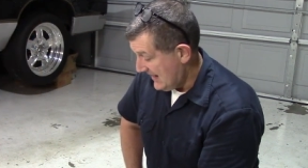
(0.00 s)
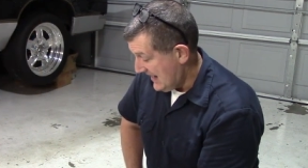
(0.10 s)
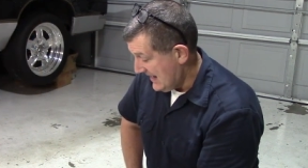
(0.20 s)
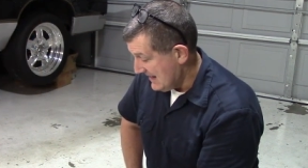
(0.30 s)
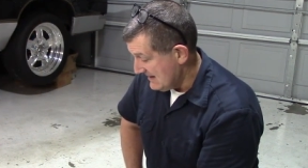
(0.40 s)

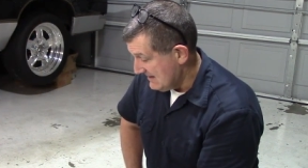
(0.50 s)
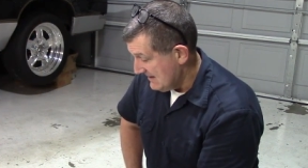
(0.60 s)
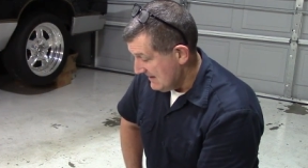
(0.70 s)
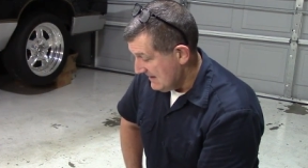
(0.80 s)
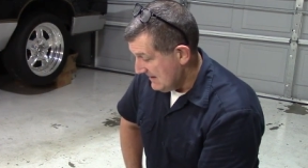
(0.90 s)
And
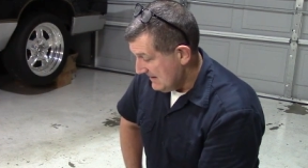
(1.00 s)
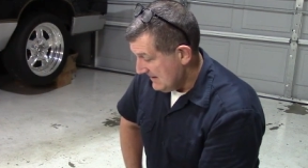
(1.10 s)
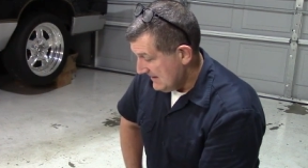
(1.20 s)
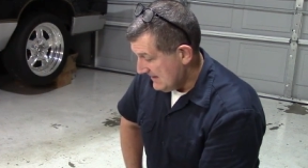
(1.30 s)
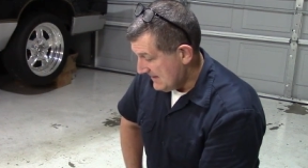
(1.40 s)

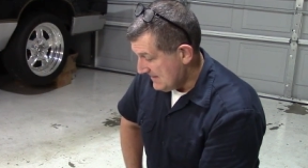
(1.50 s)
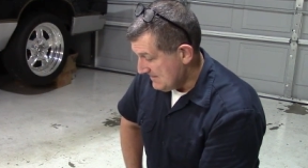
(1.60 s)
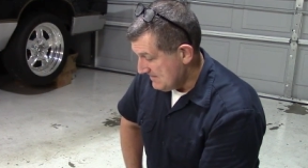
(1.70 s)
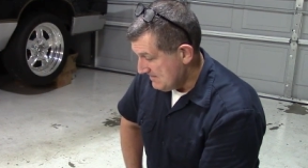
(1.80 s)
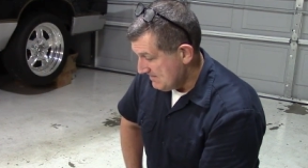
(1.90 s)
um,